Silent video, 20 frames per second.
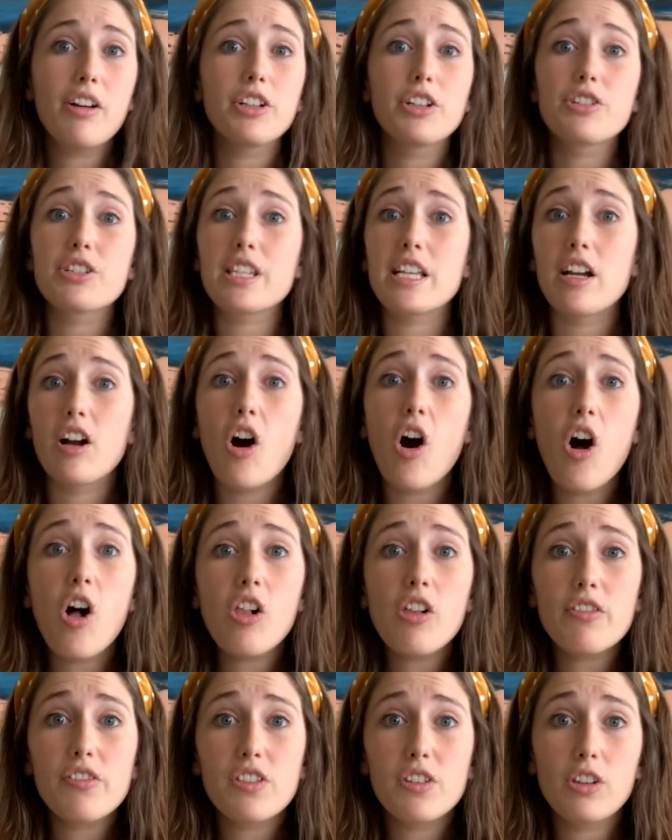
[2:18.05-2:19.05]
You're seeing
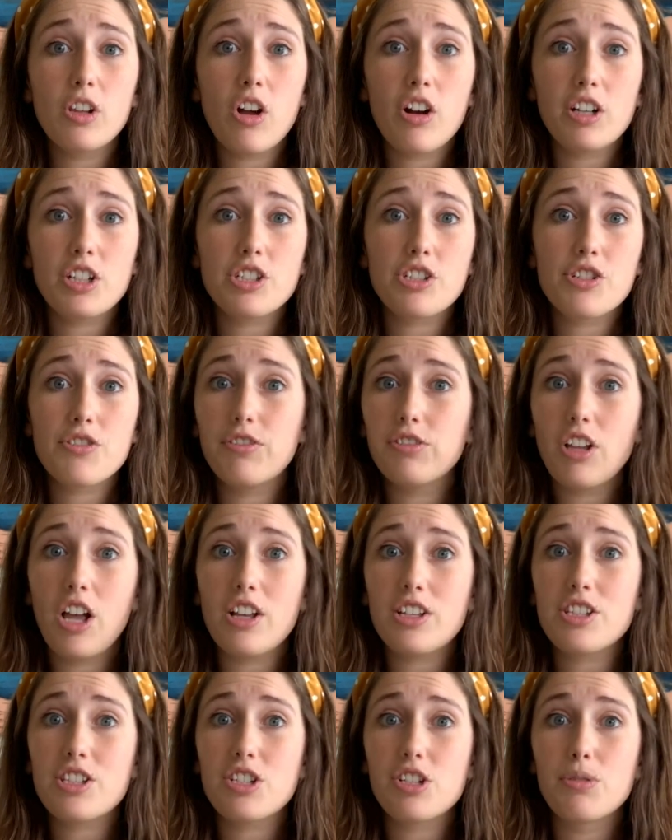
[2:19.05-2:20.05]
all of the large
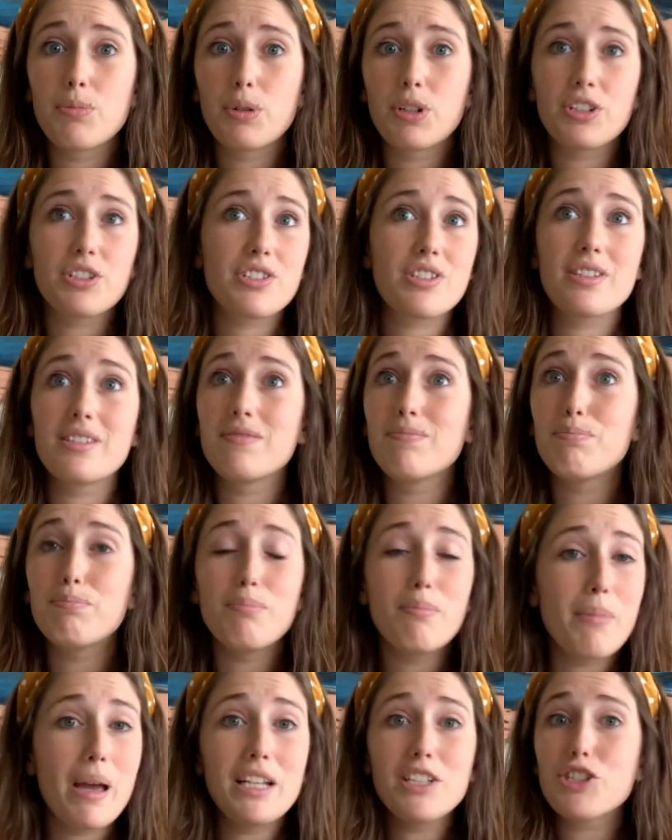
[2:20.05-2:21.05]
floss tubers
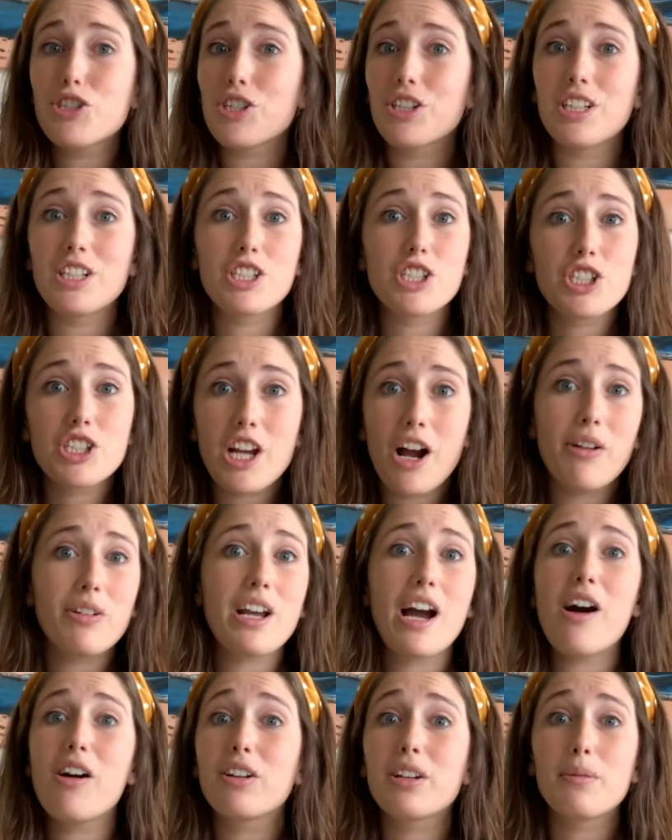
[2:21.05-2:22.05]
mention and shout
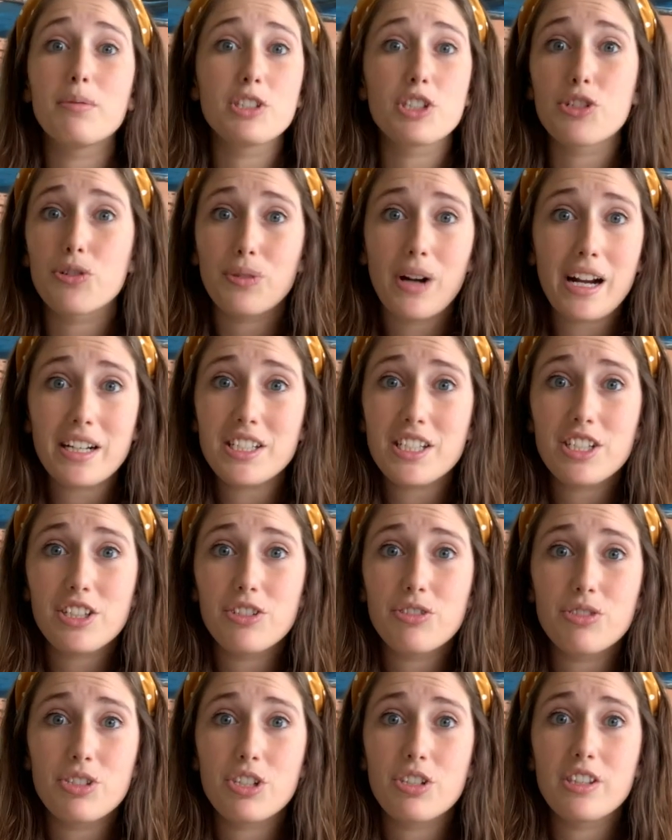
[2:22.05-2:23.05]
out and directing
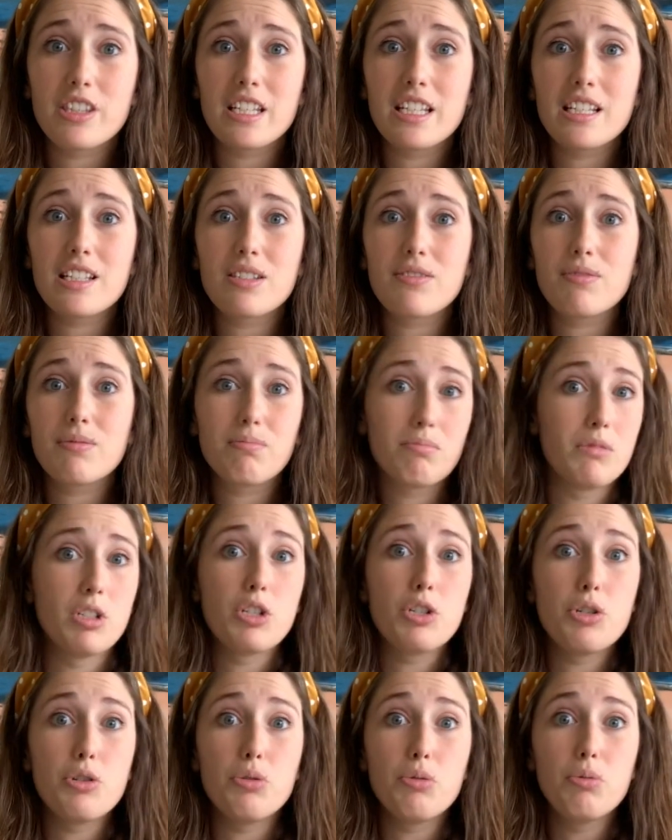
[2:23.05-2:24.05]
you to these
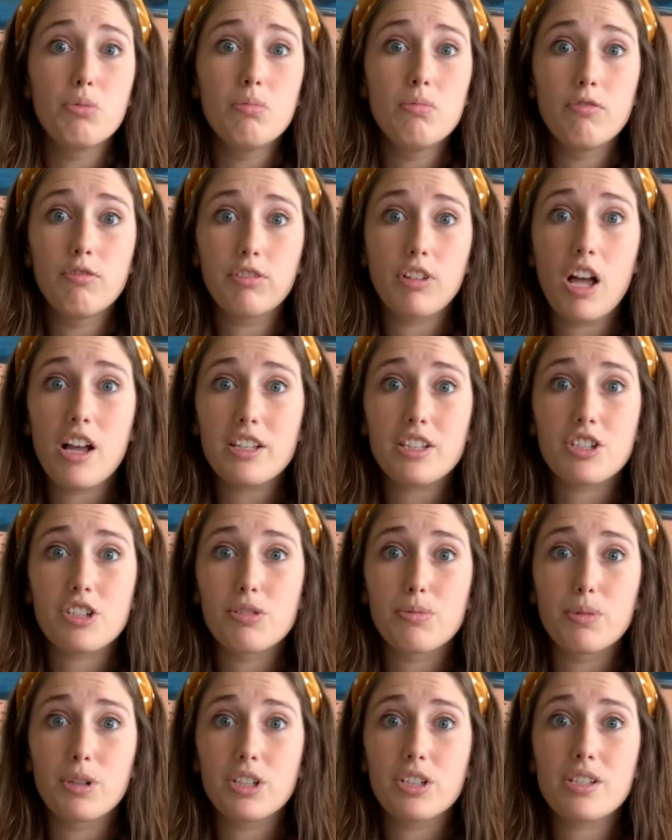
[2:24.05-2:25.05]
new floss
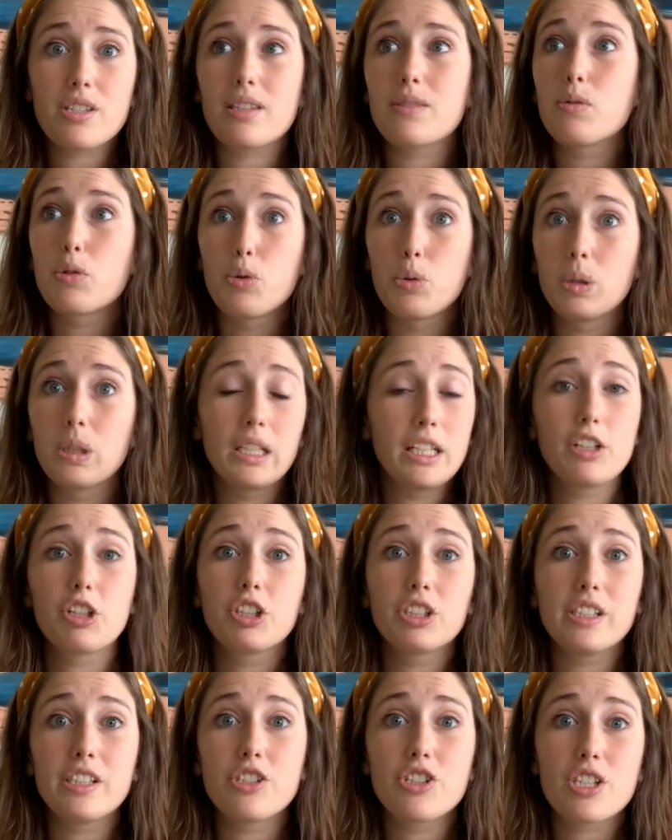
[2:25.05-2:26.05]
tubers who
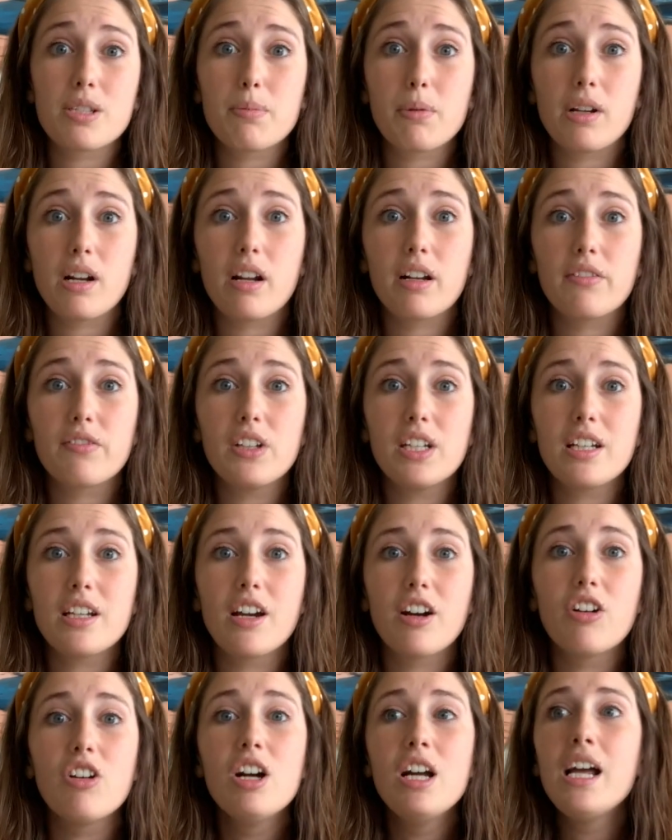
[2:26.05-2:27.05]
literally just put out a
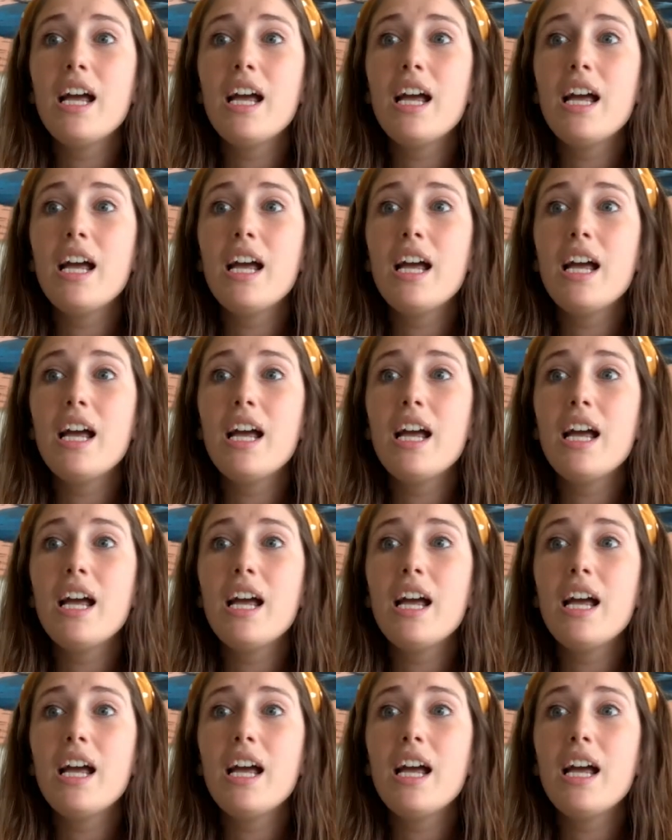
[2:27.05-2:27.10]
video.